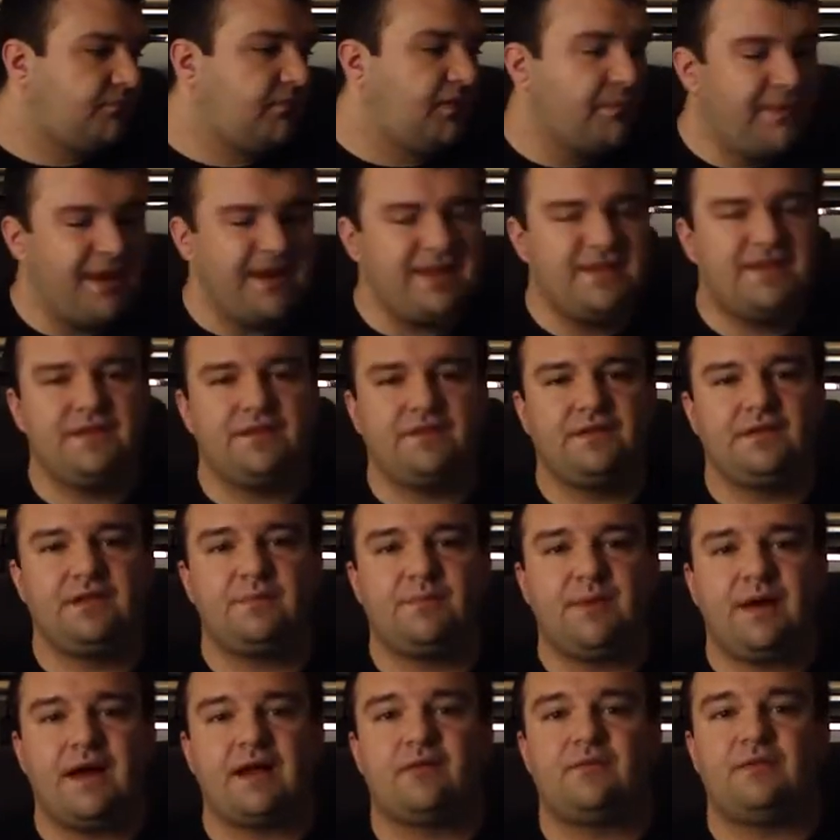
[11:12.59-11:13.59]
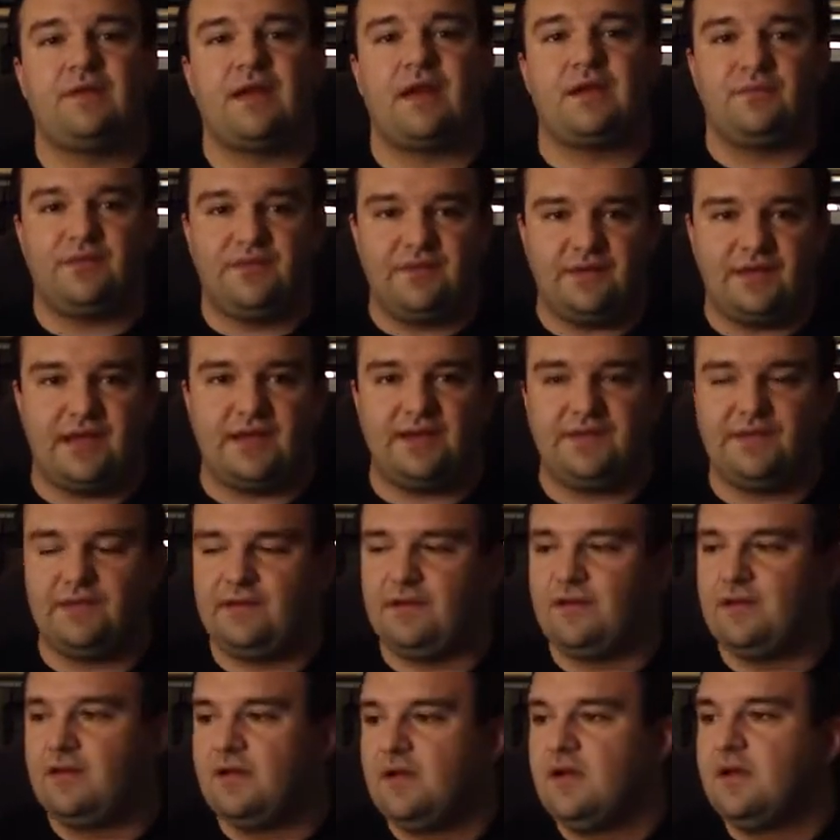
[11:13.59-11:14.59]
basically the bottom line was
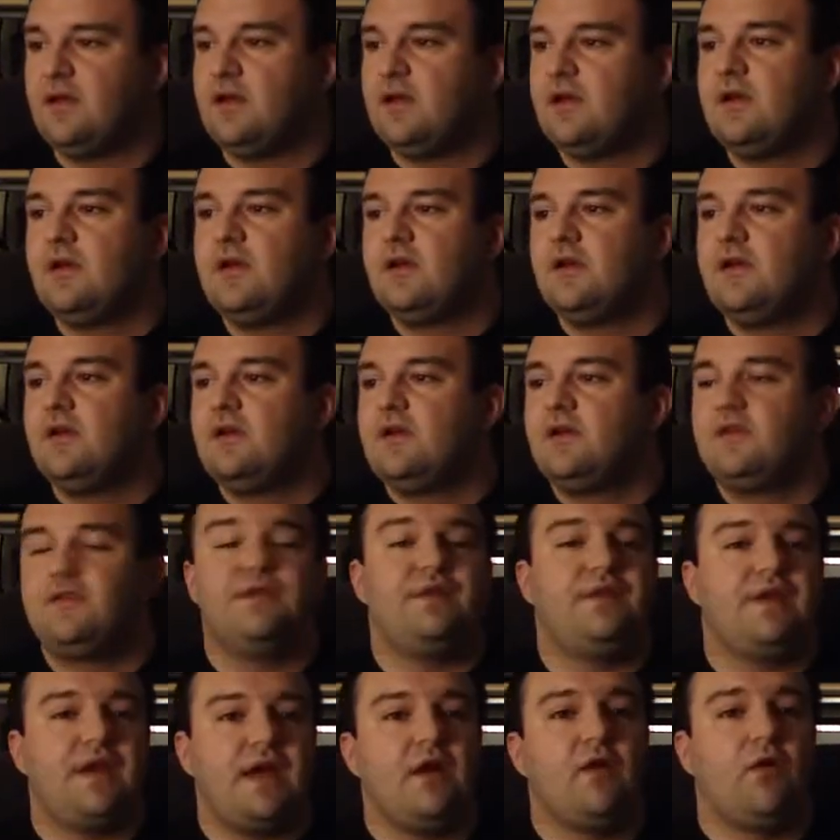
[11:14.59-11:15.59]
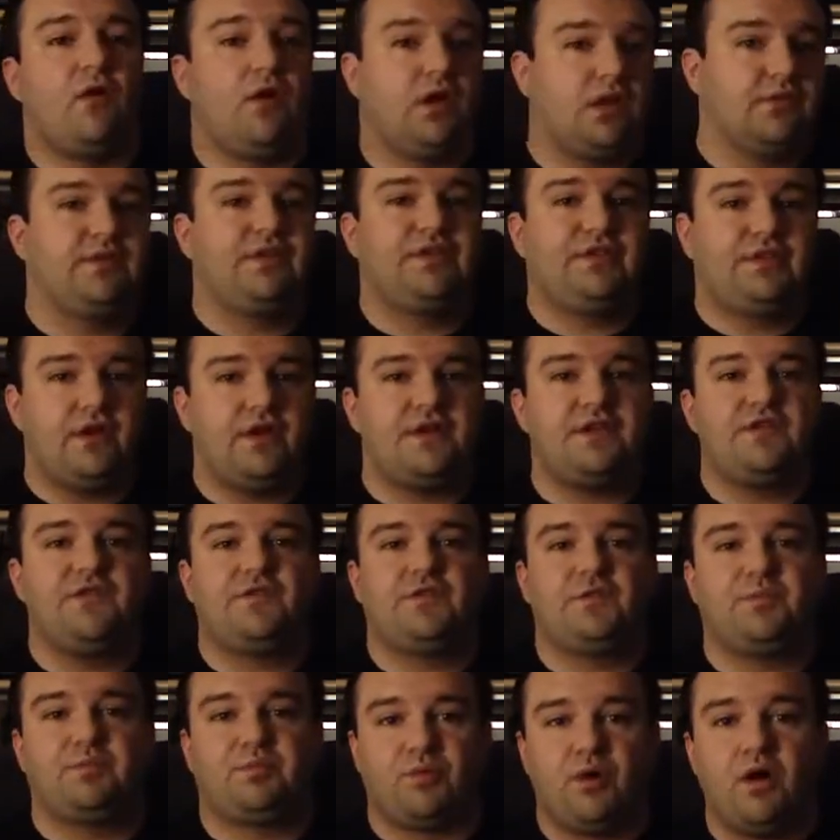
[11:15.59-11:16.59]
this. They all of a sudden
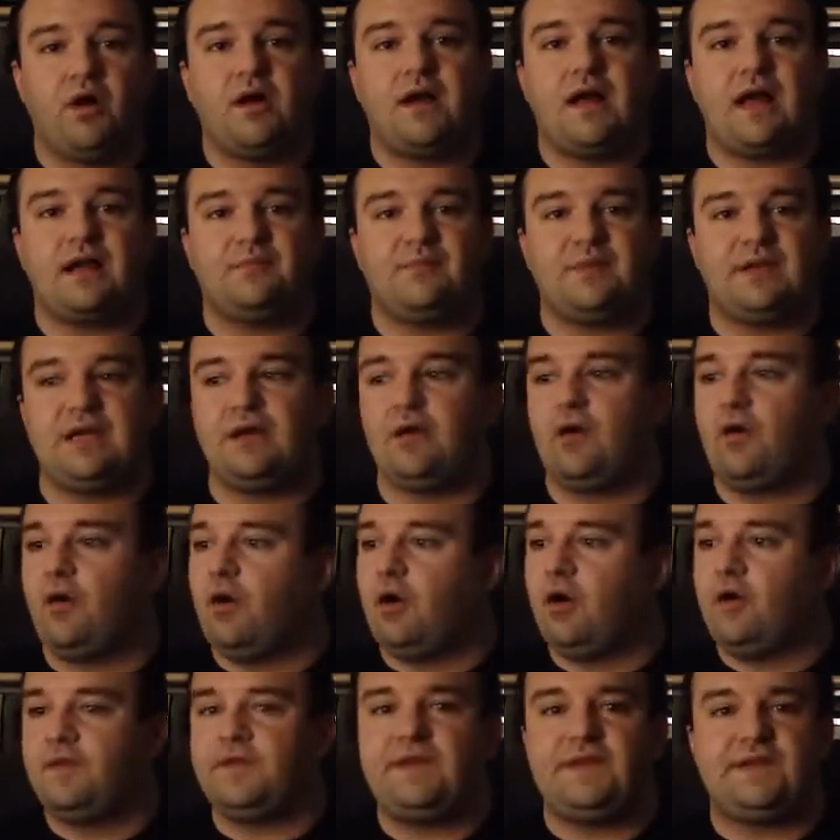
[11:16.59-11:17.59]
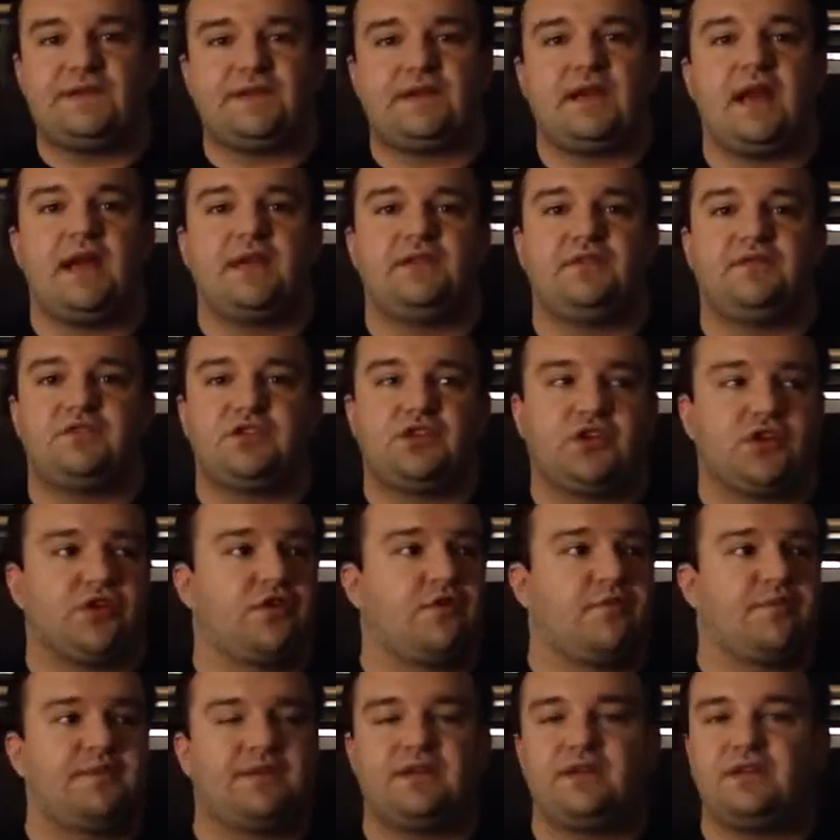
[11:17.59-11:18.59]
sprung on me all these kinds of
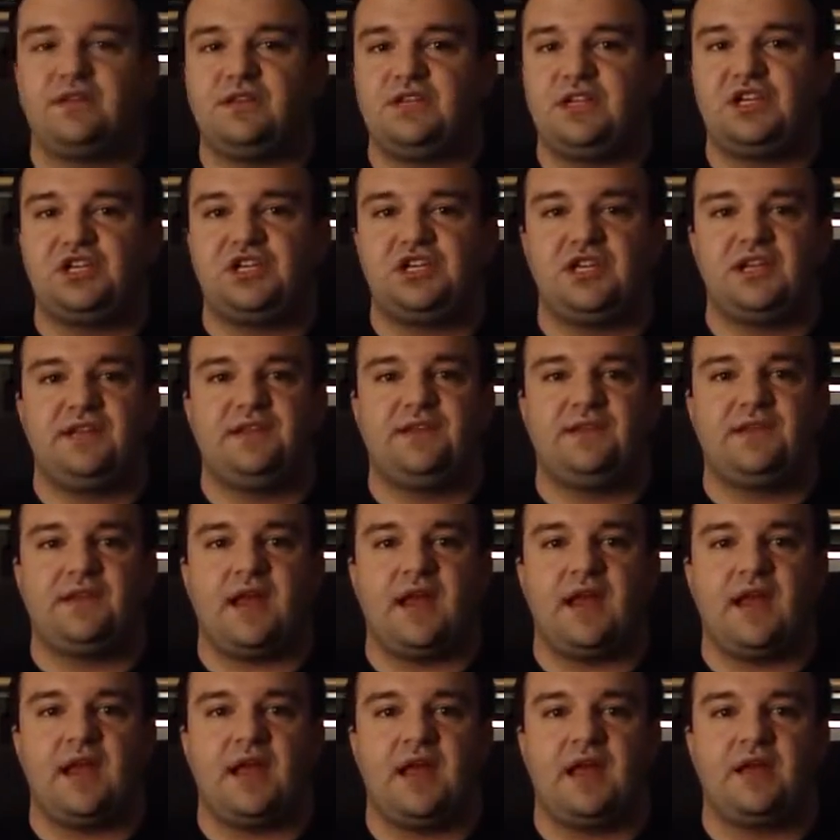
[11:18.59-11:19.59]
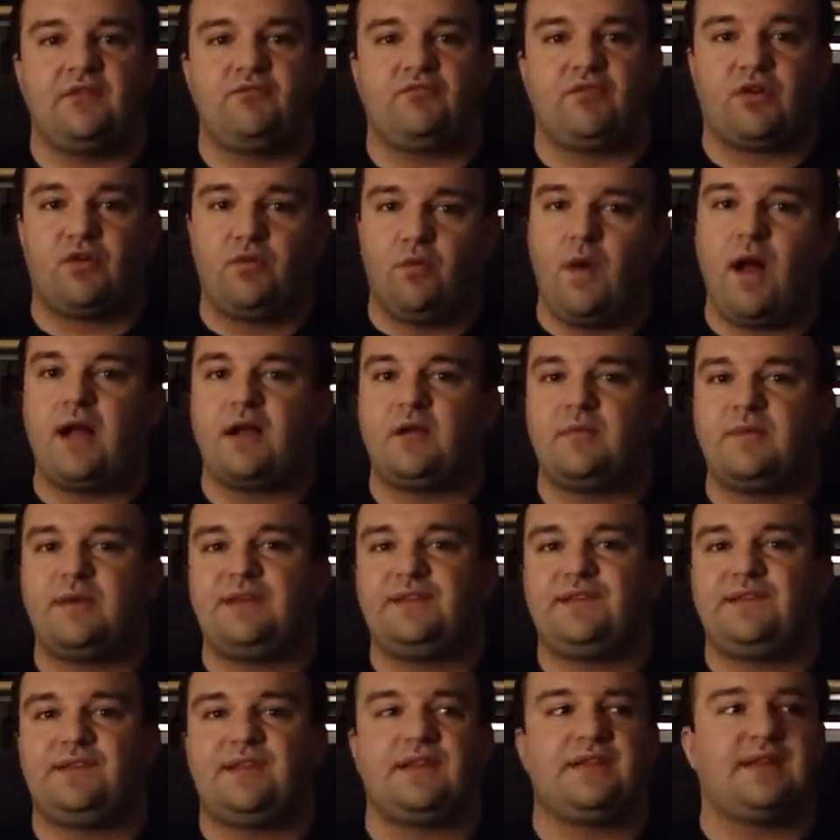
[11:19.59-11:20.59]
terms, conditions, and
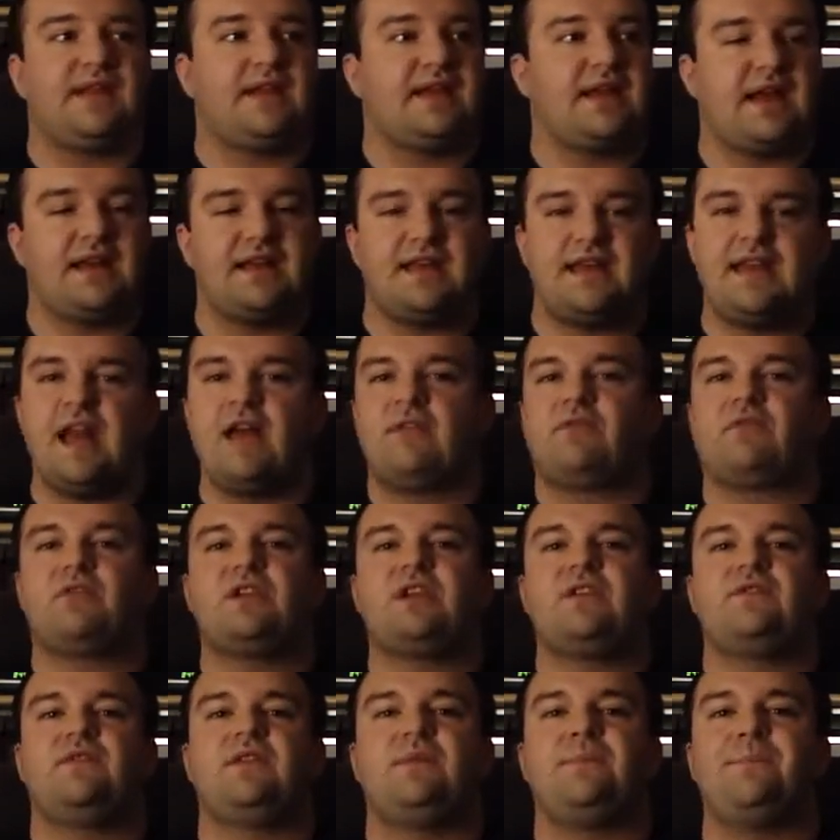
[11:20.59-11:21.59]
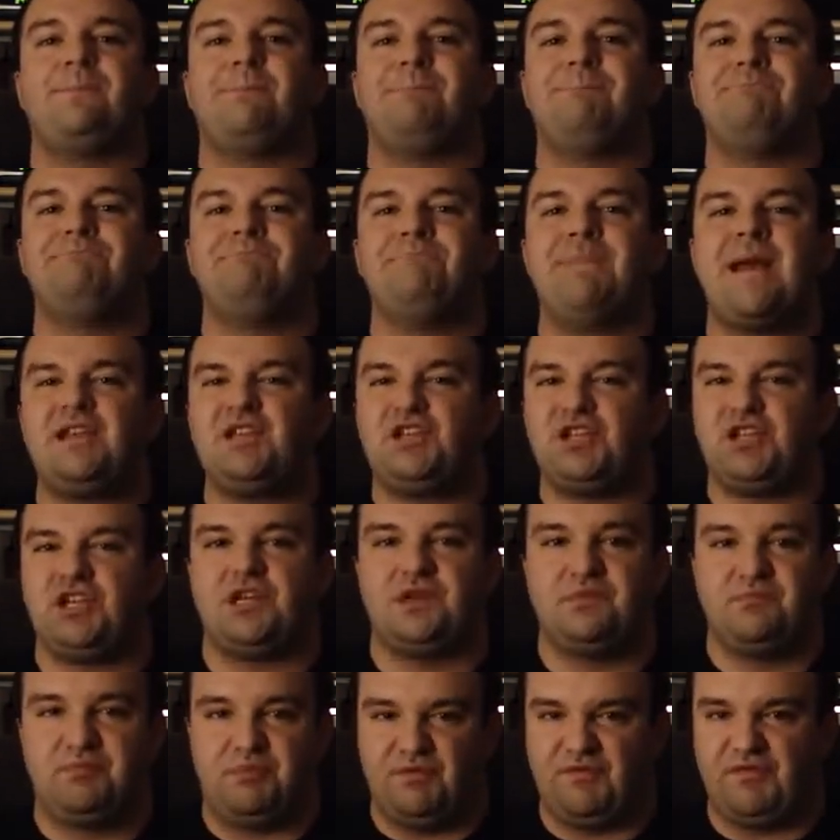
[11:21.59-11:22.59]
requirements that they had never even
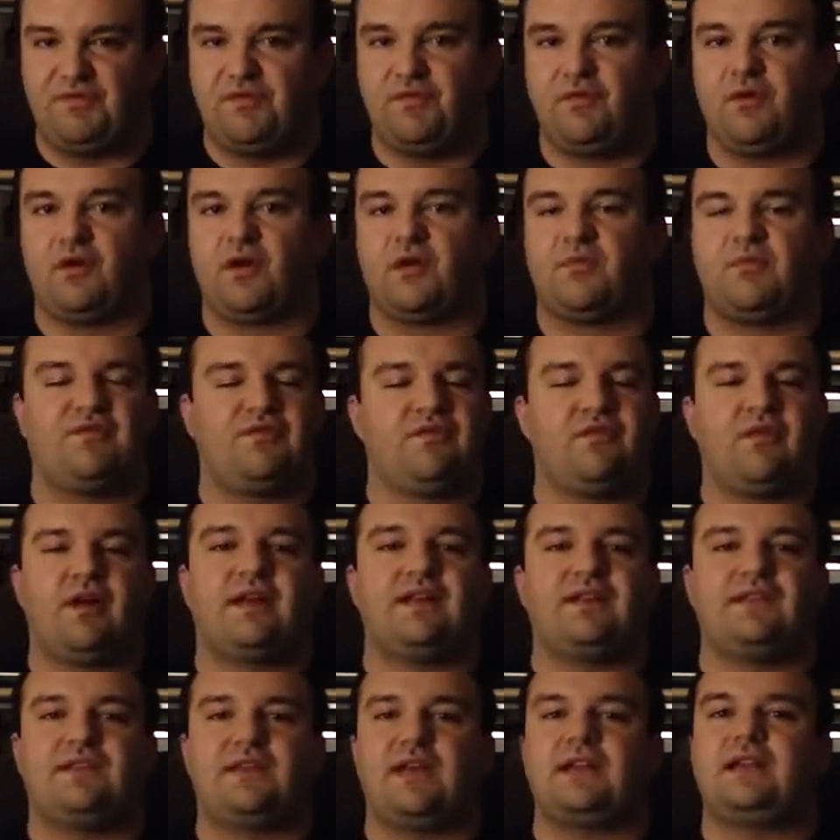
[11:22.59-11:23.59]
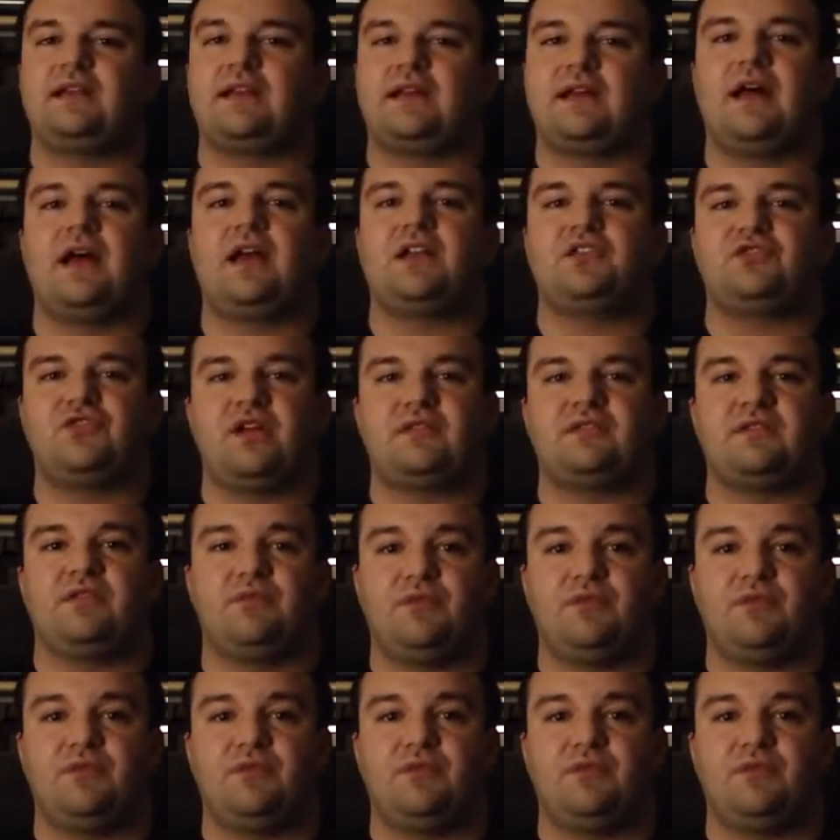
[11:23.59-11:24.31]
mentioned before I signed the contract.